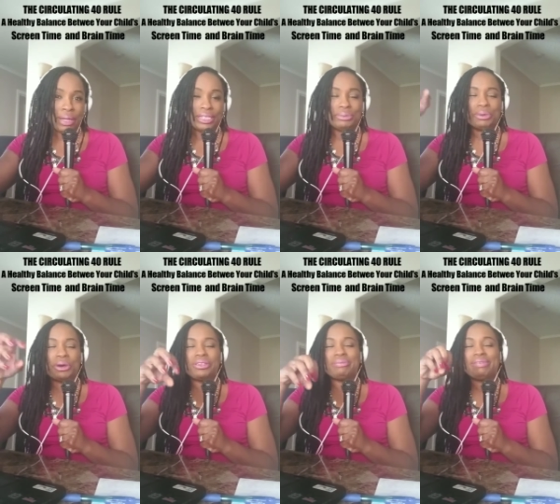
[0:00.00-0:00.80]

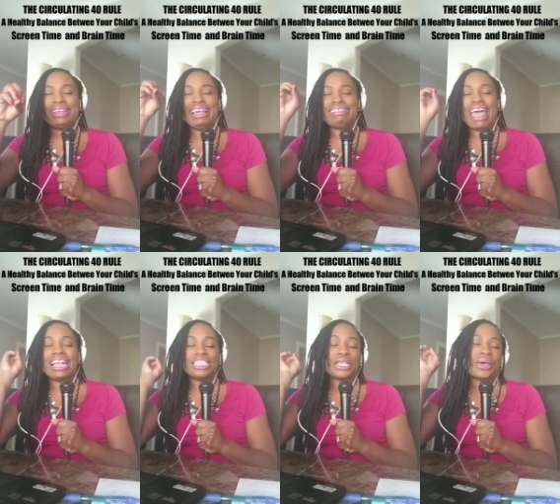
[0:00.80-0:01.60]
possible or something like
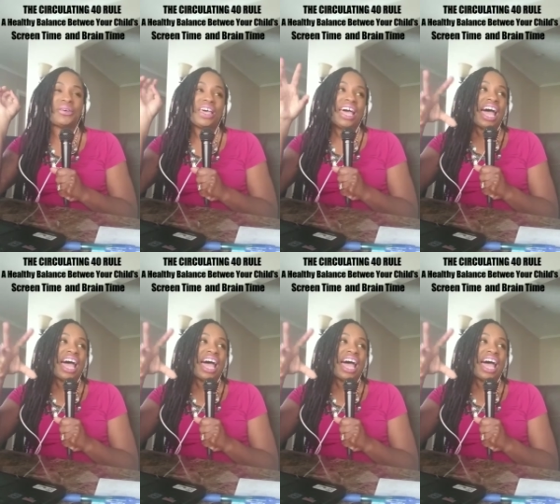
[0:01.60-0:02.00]
that. So